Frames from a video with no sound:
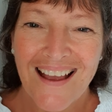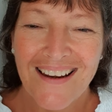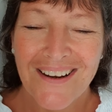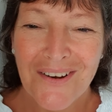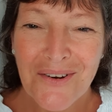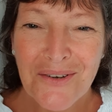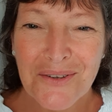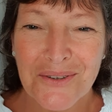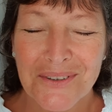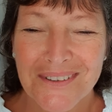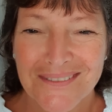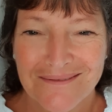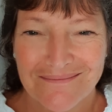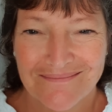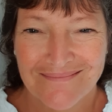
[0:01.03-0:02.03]
Hello,
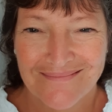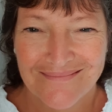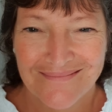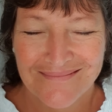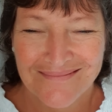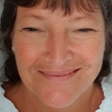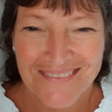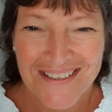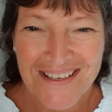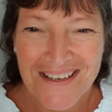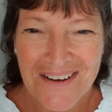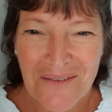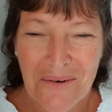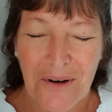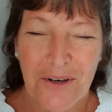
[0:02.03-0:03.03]

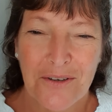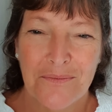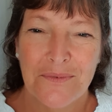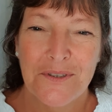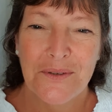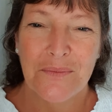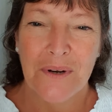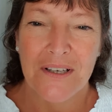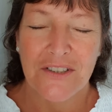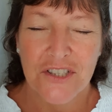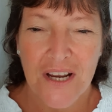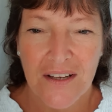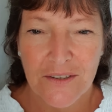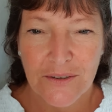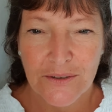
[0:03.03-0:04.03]
welcome to my
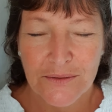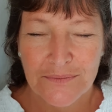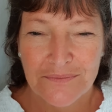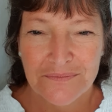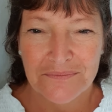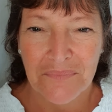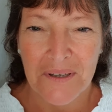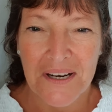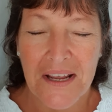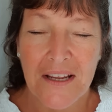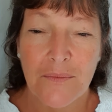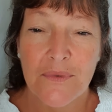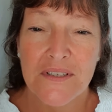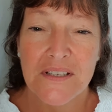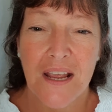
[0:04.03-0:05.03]
channel. My
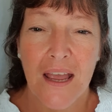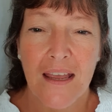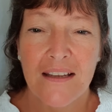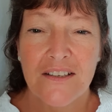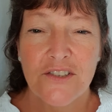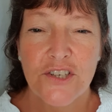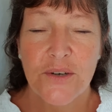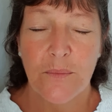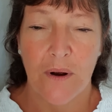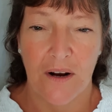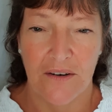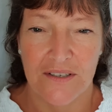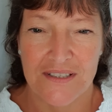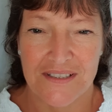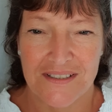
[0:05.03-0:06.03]
name is Angie
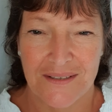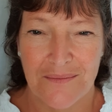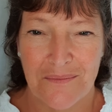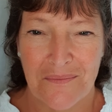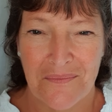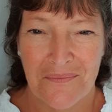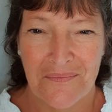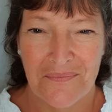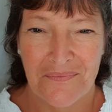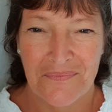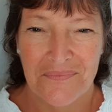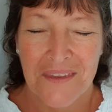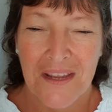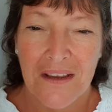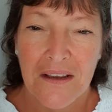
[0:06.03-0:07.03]
Maris.
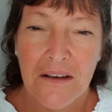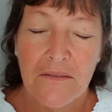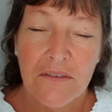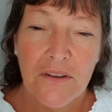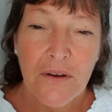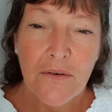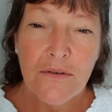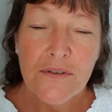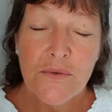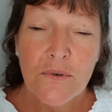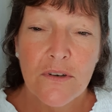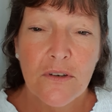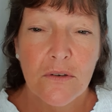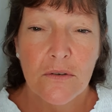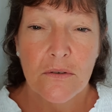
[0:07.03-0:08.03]
For those who
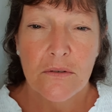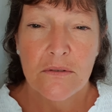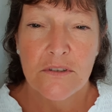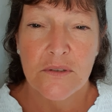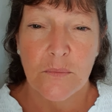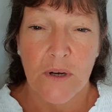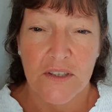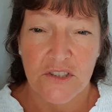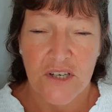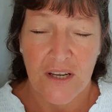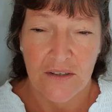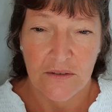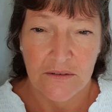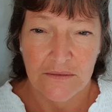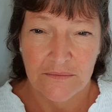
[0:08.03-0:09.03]
are new to my
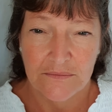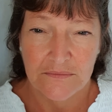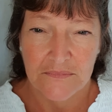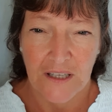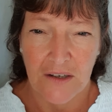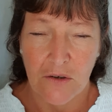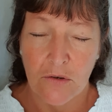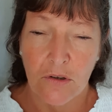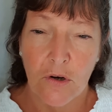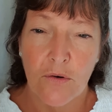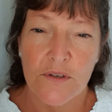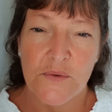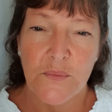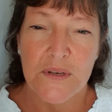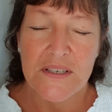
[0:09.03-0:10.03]
channel, the Lord
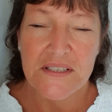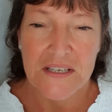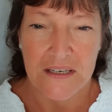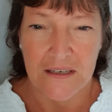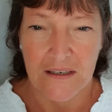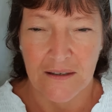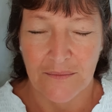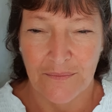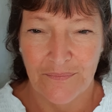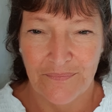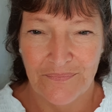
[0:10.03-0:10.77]
calls me seer.